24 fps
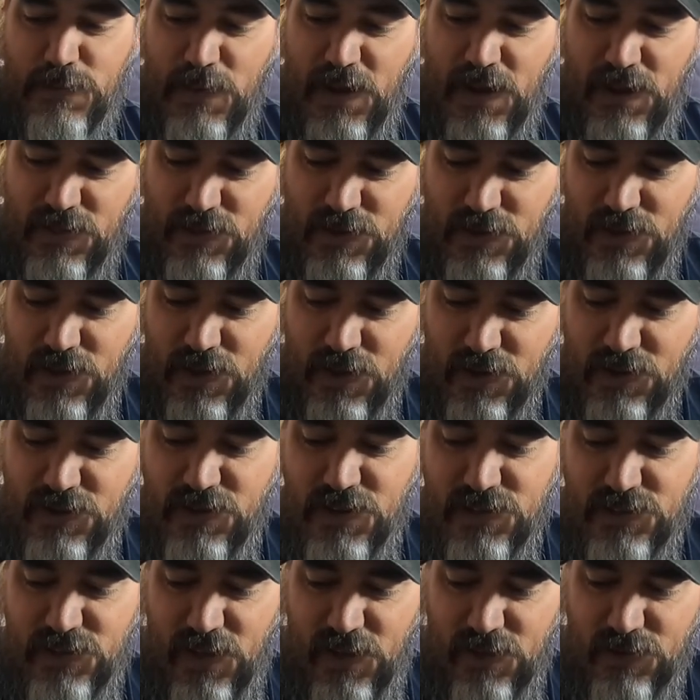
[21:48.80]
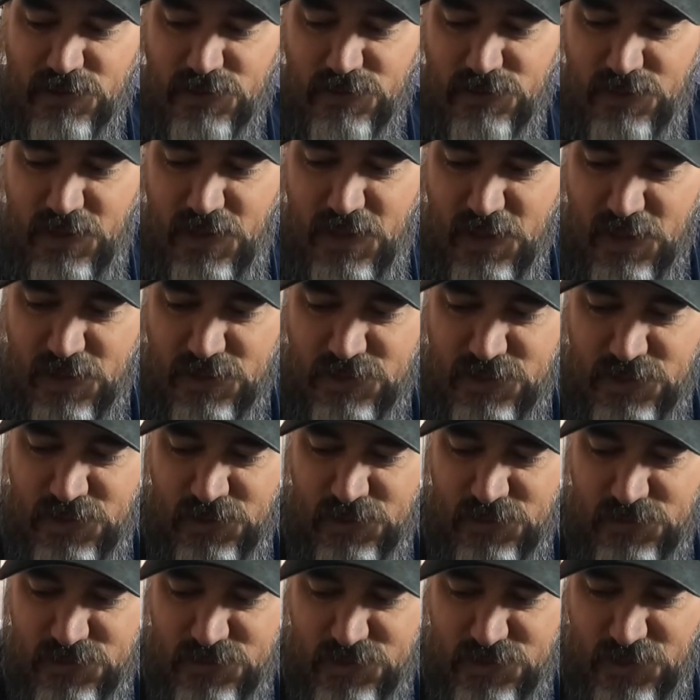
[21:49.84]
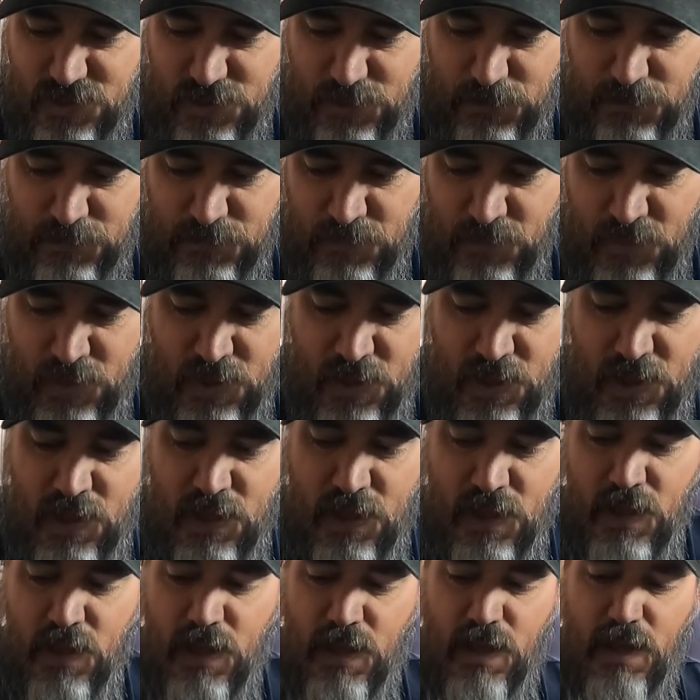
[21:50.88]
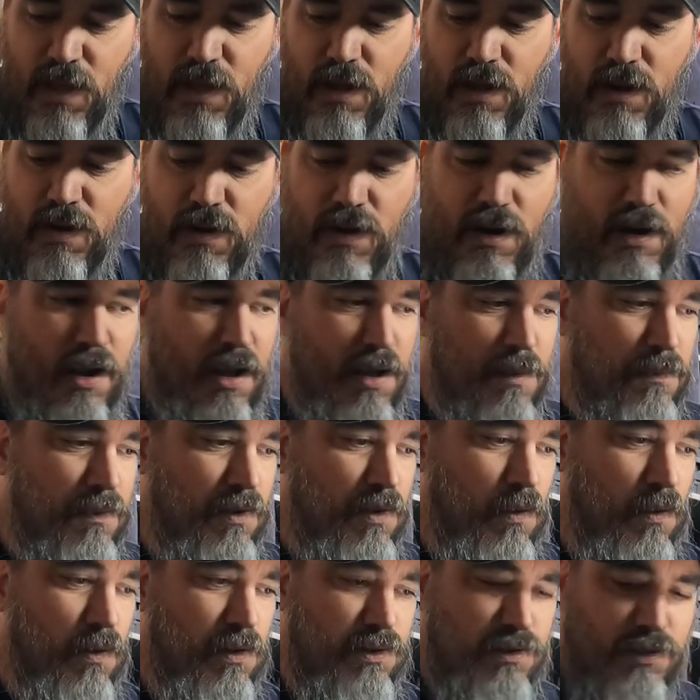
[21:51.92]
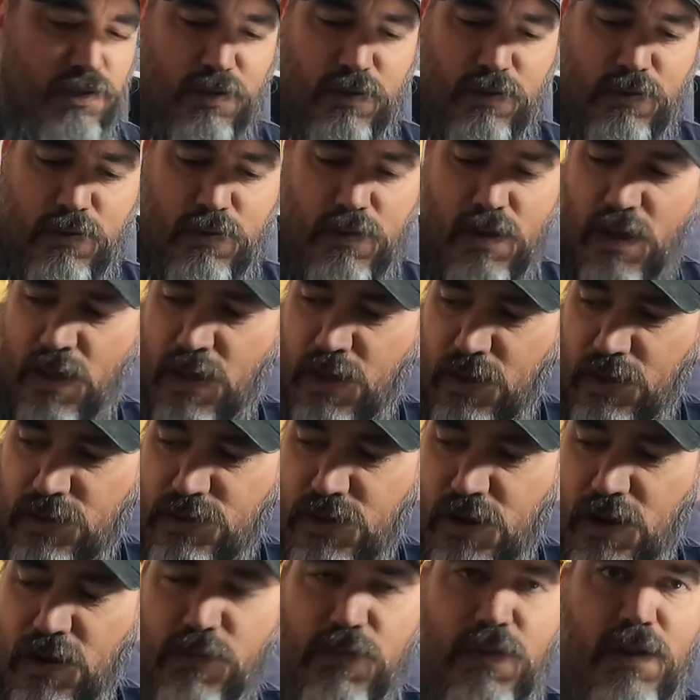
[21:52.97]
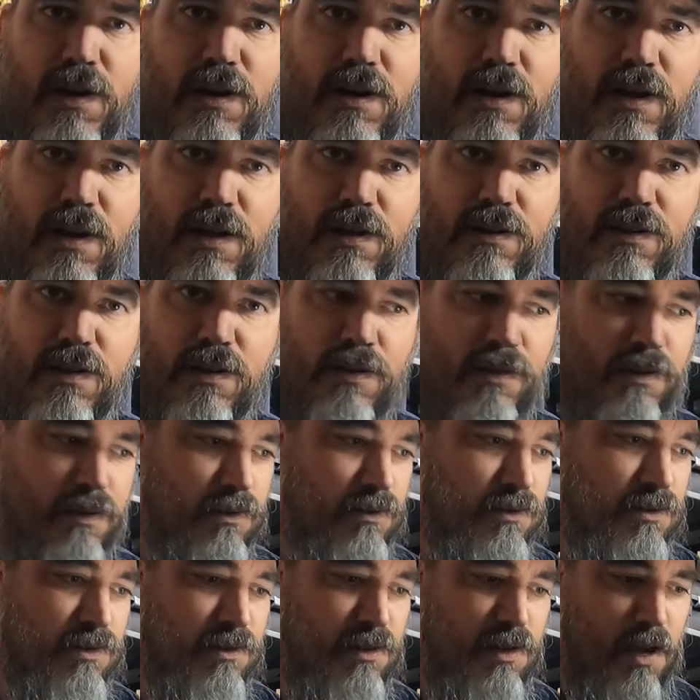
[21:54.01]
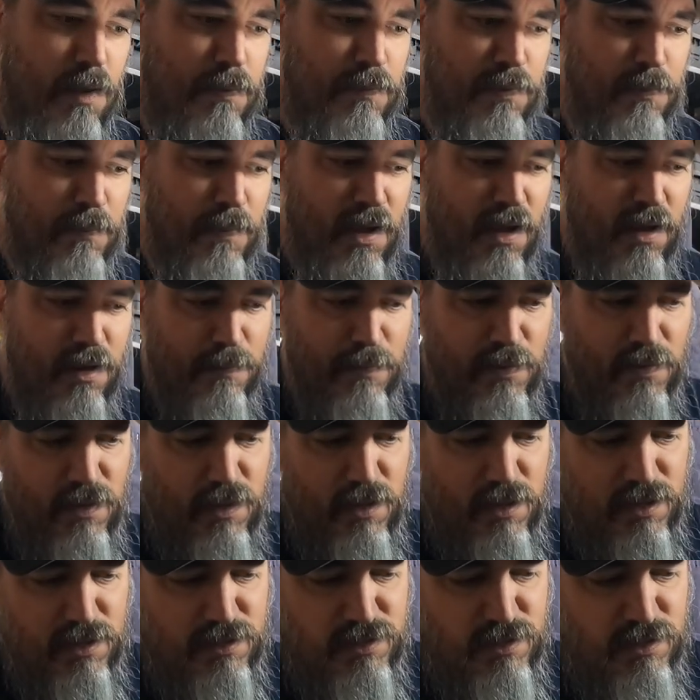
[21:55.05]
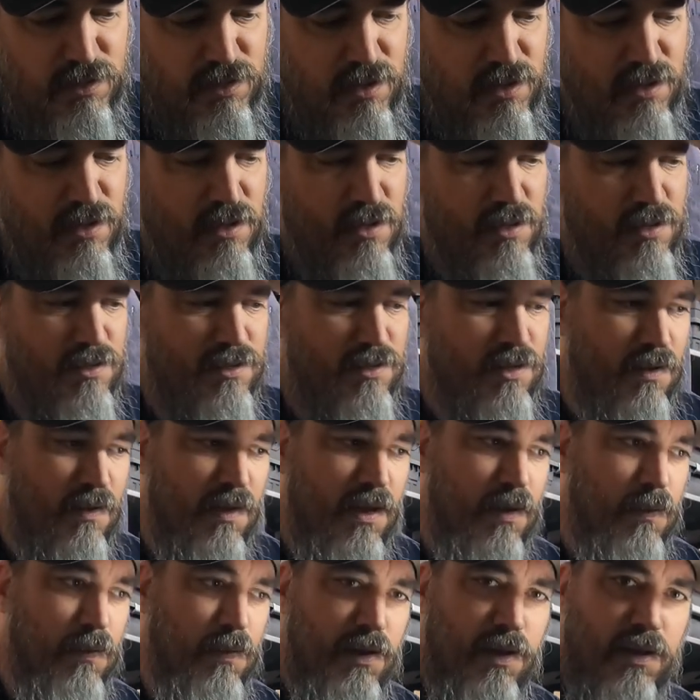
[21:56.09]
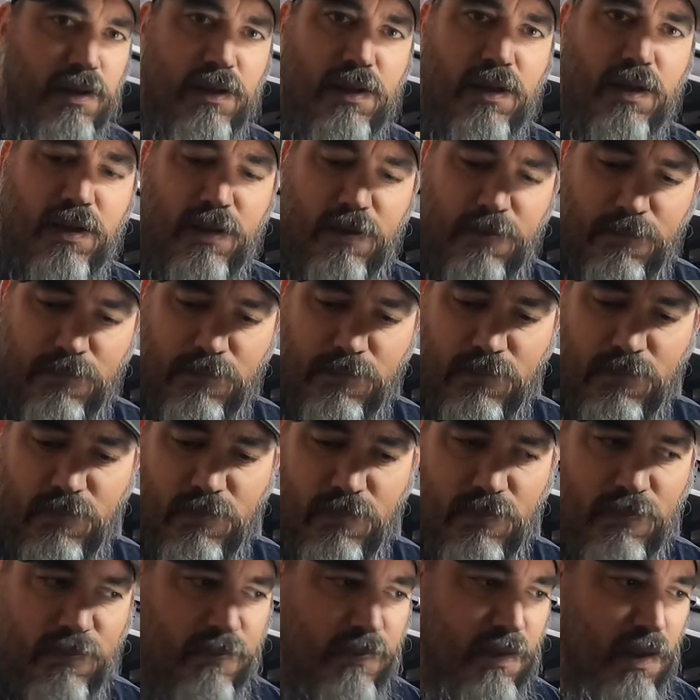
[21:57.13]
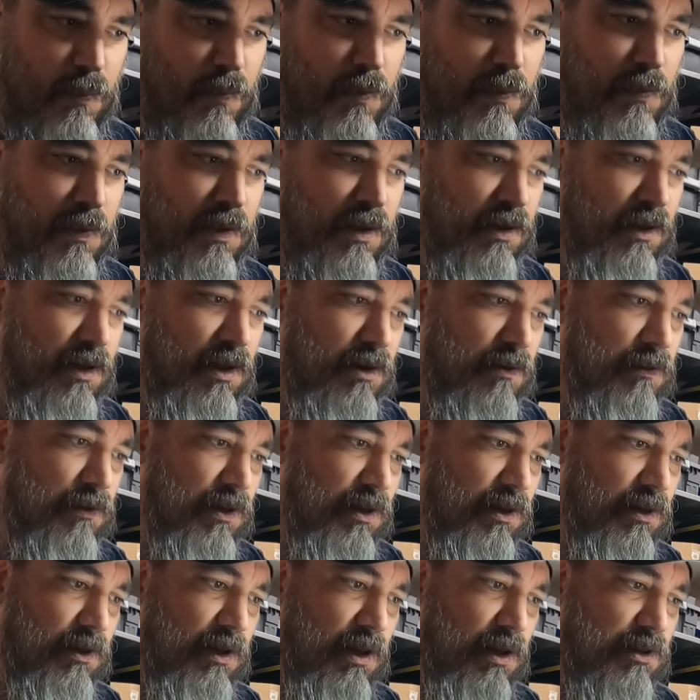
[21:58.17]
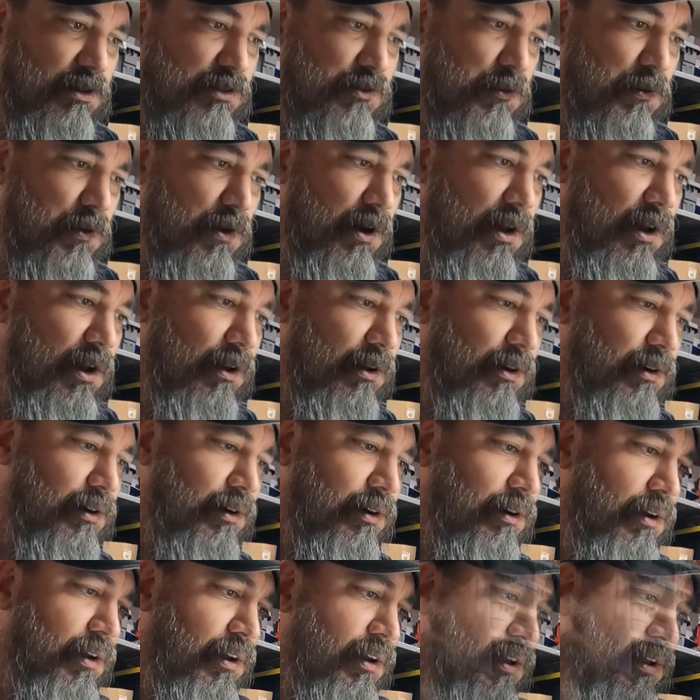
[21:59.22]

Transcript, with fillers: you buy the uh, discount kits. So, all right, I'm going to try and figure out top and bottom of this. So that way, uh, that way we can get everything kind of sorted out here.